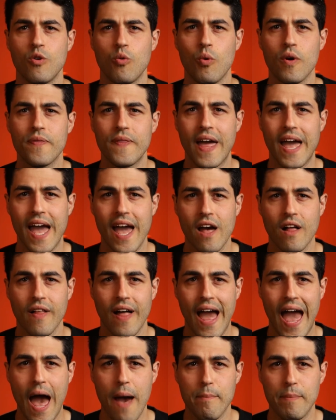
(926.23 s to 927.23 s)
what the hell
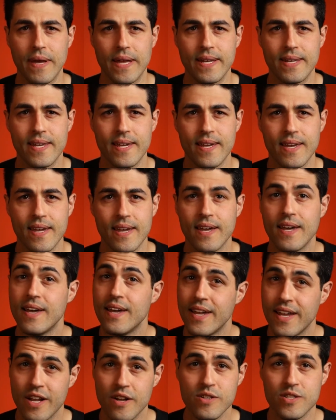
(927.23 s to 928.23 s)
happened?
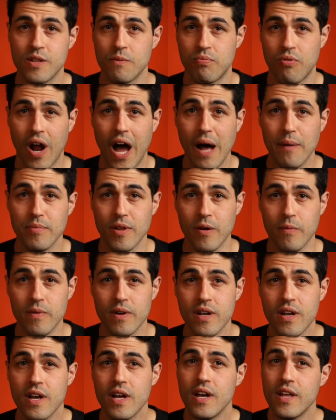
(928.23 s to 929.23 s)
Here's the problem.
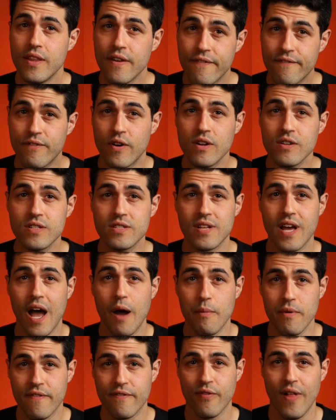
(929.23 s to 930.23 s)
The first
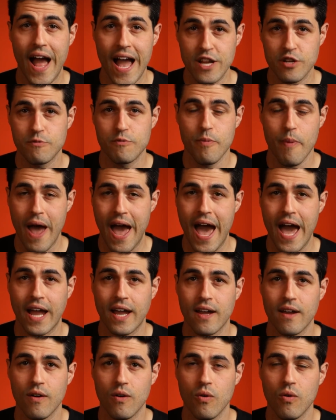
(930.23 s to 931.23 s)
time we flashed
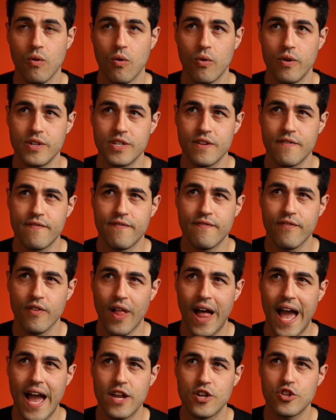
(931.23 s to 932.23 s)
back, or is it
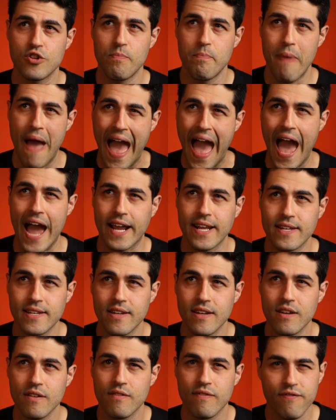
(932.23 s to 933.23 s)
flashed backed?
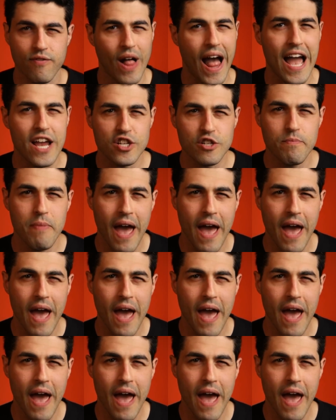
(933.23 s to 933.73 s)
Flashed